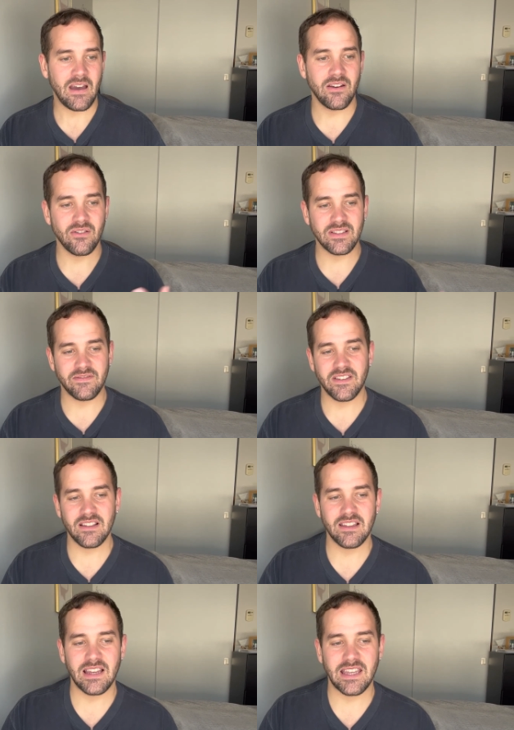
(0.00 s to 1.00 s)
I don't know, it's
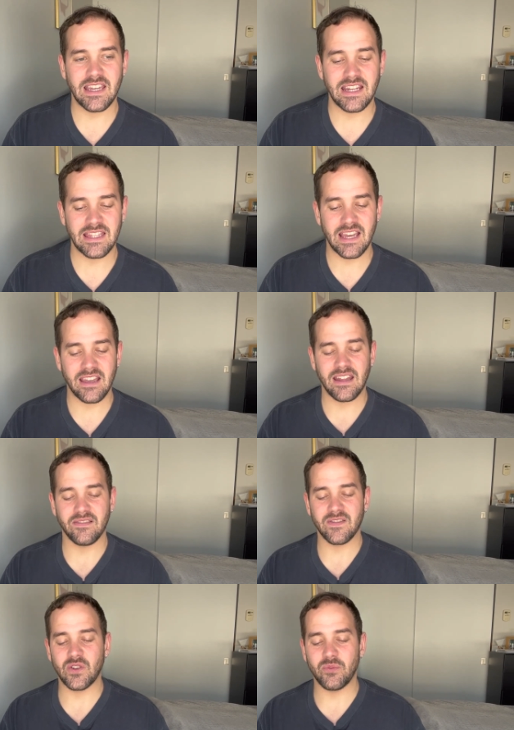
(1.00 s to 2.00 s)
feeling like getting that
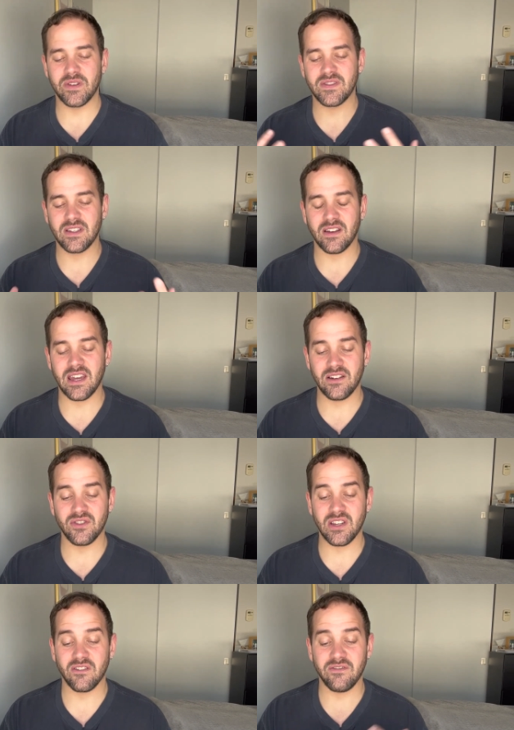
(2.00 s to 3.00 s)
kind of little bit of stuck
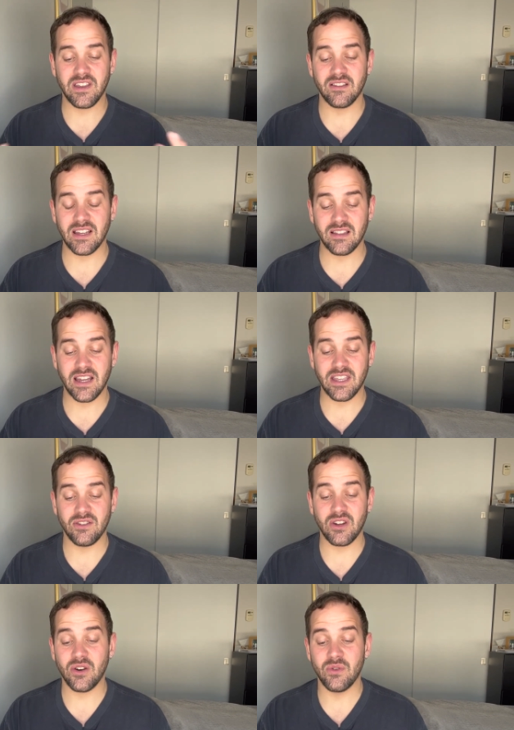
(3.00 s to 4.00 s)
energy or feeling like,
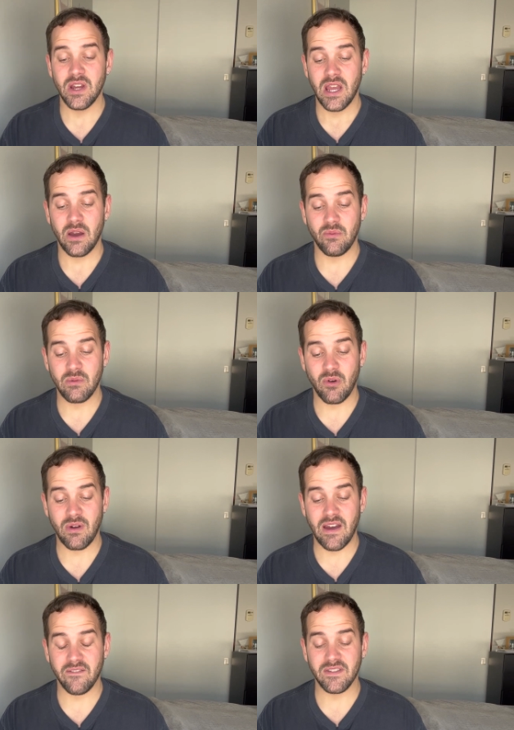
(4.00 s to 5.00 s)
you know, we
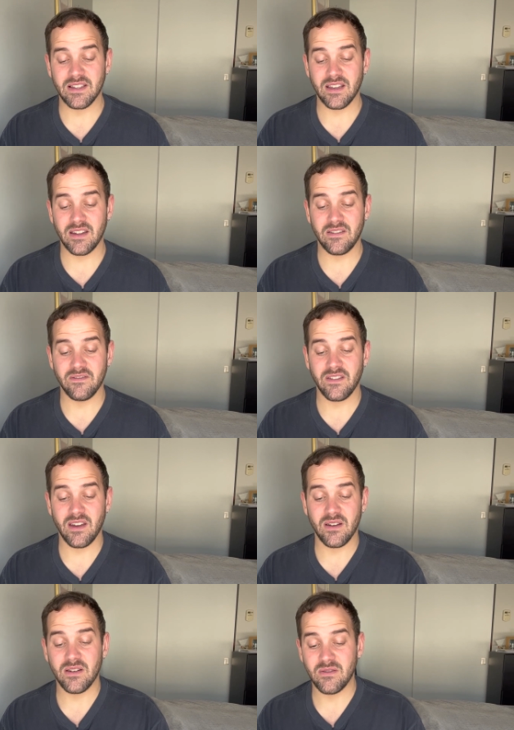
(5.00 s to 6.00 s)
won't have this kind of
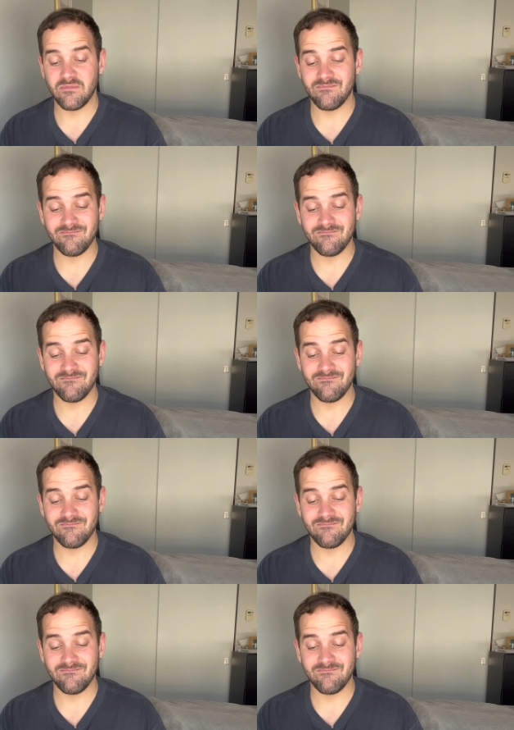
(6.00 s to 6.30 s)
um,